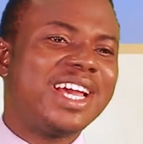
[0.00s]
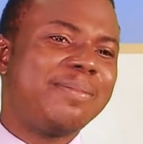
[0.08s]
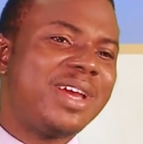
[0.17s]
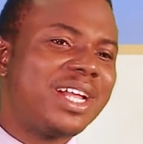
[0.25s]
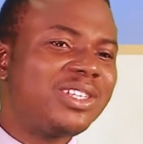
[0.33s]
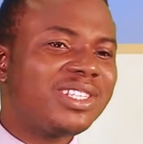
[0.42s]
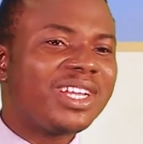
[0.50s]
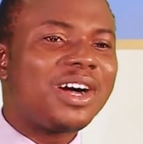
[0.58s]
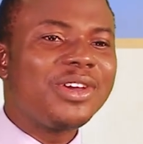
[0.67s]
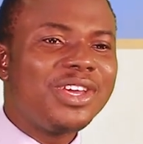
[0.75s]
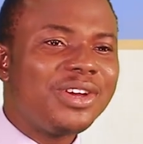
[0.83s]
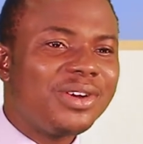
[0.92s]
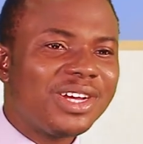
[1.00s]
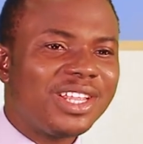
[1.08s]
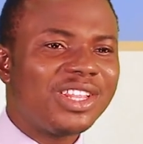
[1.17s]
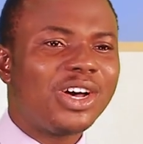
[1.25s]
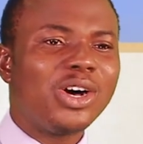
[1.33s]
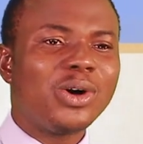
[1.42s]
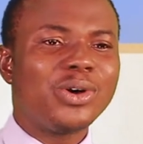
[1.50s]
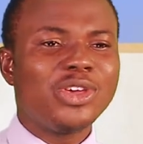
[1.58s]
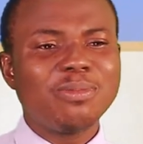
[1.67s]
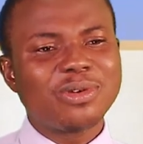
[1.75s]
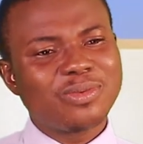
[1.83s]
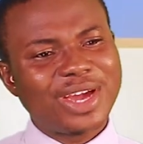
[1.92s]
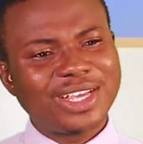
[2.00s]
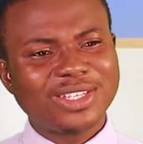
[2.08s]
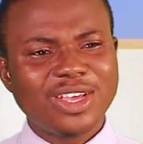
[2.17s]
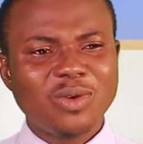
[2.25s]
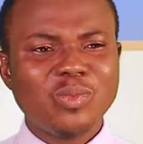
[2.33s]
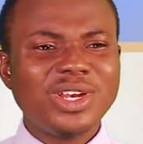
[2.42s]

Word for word: I'm here to tell you and the whole human race.